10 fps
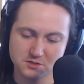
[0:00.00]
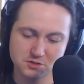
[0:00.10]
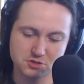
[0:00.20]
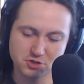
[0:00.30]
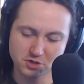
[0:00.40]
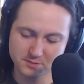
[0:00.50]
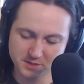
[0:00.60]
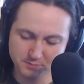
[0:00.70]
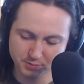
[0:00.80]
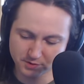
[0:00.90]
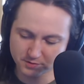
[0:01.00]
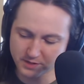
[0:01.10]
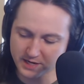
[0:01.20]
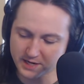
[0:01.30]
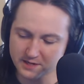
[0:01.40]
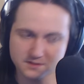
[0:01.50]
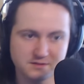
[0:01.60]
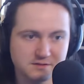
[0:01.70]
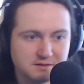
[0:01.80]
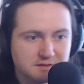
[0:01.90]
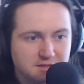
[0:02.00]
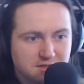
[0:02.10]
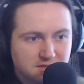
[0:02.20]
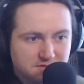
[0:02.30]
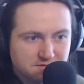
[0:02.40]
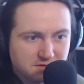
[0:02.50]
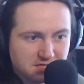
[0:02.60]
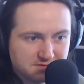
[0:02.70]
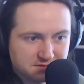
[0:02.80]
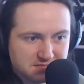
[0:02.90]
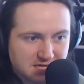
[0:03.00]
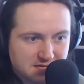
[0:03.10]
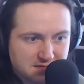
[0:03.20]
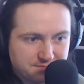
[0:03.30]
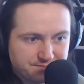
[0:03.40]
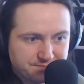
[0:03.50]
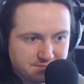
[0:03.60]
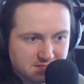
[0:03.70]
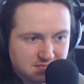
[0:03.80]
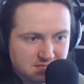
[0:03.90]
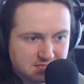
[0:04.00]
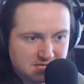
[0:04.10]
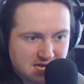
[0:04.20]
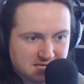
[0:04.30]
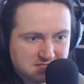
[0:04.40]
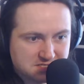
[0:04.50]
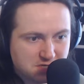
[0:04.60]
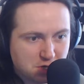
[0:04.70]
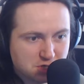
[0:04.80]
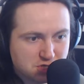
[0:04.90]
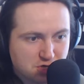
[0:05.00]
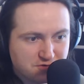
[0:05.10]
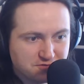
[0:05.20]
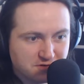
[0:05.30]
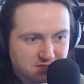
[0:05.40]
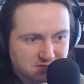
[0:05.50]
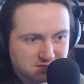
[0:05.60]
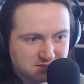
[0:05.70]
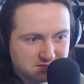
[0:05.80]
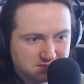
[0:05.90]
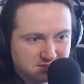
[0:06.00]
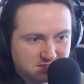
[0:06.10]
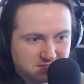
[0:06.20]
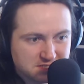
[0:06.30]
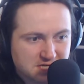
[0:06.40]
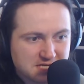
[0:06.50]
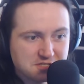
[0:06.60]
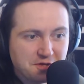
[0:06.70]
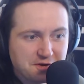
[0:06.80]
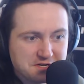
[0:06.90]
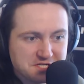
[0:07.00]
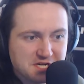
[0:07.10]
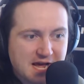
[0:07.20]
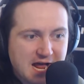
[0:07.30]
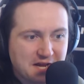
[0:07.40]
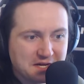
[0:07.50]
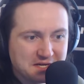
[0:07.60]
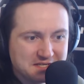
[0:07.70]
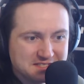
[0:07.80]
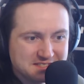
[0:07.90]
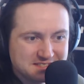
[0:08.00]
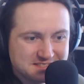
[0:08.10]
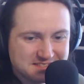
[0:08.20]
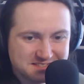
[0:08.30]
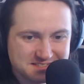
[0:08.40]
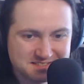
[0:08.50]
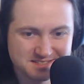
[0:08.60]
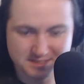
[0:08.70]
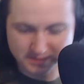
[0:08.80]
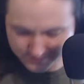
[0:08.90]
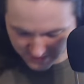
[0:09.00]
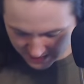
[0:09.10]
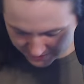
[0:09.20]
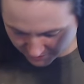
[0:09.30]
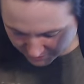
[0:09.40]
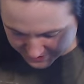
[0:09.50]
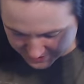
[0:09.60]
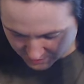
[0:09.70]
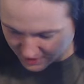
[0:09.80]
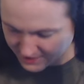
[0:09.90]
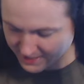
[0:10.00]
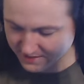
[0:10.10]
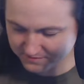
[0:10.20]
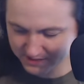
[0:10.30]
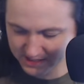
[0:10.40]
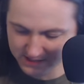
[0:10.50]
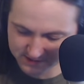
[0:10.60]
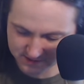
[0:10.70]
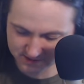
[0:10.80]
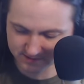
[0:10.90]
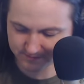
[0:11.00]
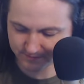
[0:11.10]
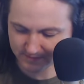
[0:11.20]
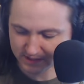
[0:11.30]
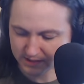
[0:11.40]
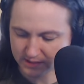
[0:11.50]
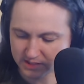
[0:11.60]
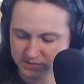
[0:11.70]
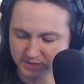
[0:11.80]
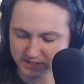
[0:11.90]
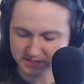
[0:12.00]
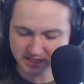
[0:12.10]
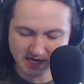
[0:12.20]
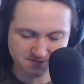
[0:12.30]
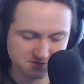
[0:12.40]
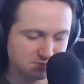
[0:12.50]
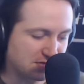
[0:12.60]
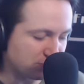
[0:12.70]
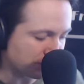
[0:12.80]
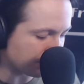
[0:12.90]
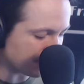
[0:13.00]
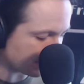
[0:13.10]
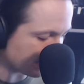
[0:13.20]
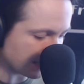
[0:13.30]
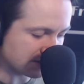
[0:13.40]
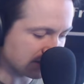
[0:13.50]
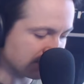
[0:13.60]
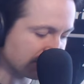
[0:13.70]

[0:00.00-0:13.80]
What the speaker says: German Blu-ray for Evil Dead. Tens der Teufel. Das Original. And the reason why I have this is because after my Blu-ray collection